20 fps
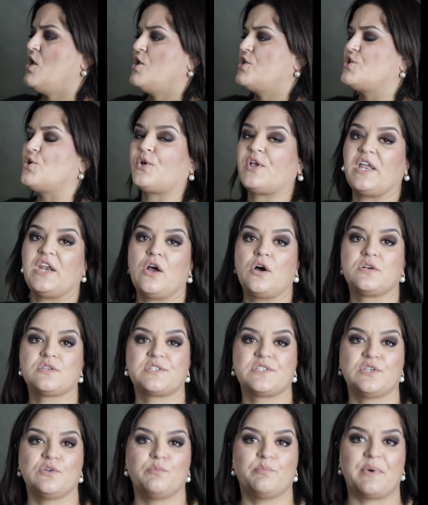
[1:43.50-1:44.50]
You can
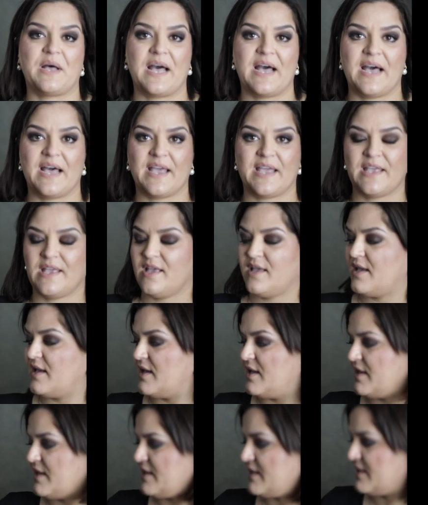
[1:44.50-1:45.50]
also buy
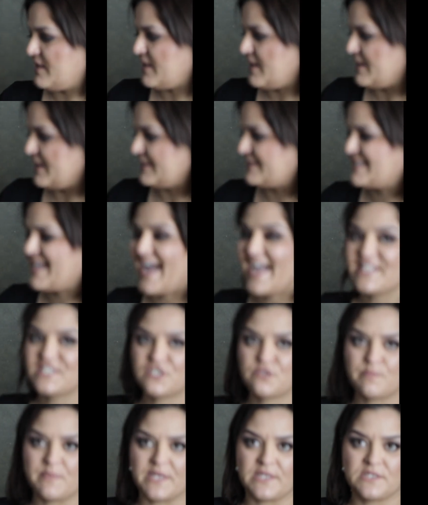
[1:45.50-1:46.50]
an
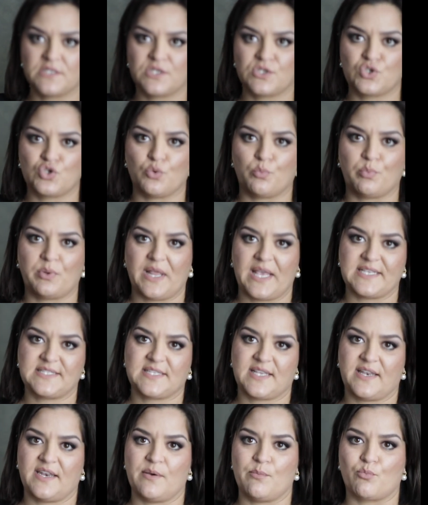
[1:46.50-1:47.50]
attachment to
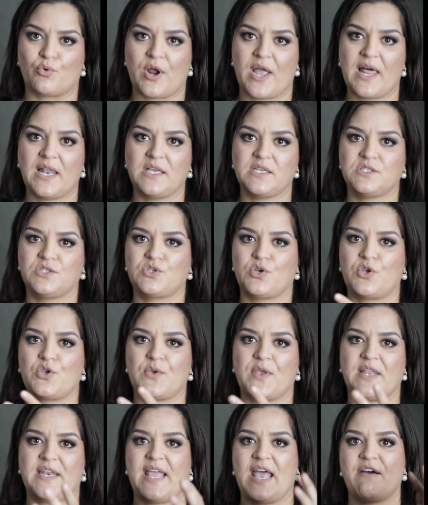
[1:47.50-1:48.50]
place an umbrella, so you
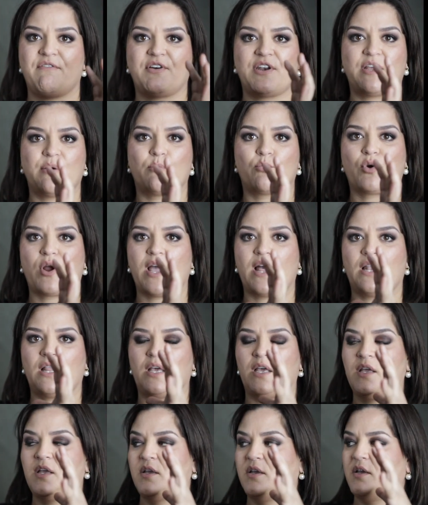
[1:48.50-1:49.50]
can have an
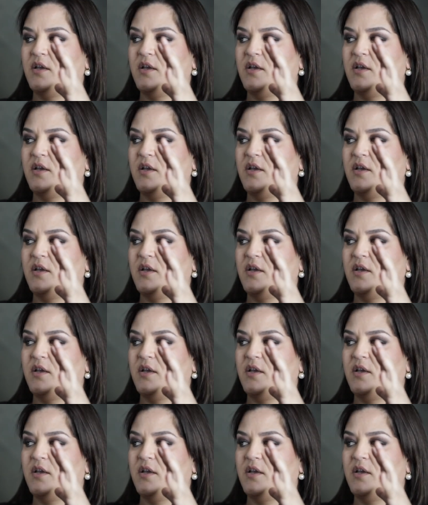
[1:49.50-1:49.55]
umbrella